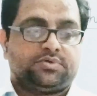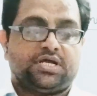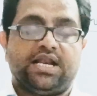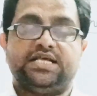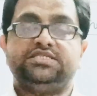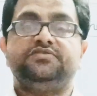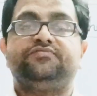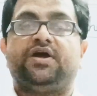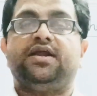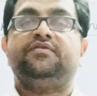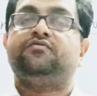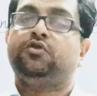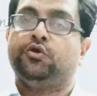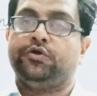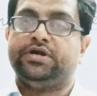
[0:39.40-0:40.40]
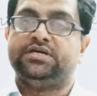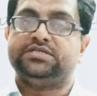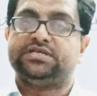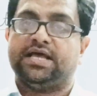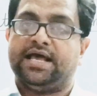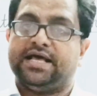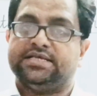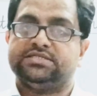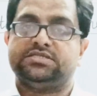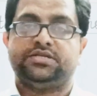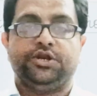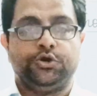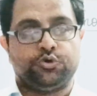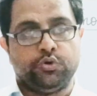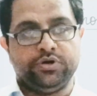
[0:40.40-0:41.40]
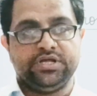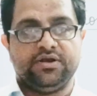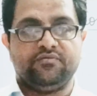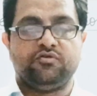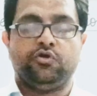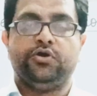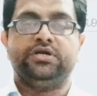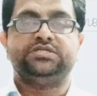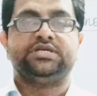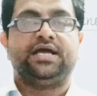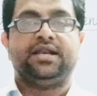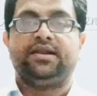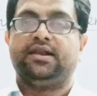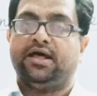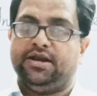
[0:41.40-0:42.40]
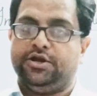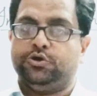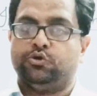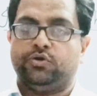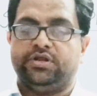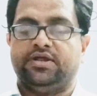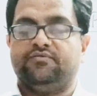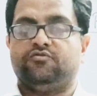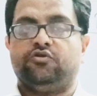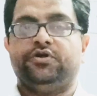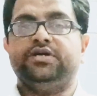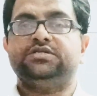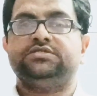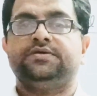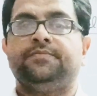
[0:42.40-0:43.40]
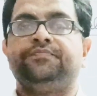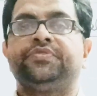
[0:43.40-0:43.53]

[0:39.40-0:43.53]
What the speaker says: classified fluids as Newtonian fluids and non-Newtonian fluids.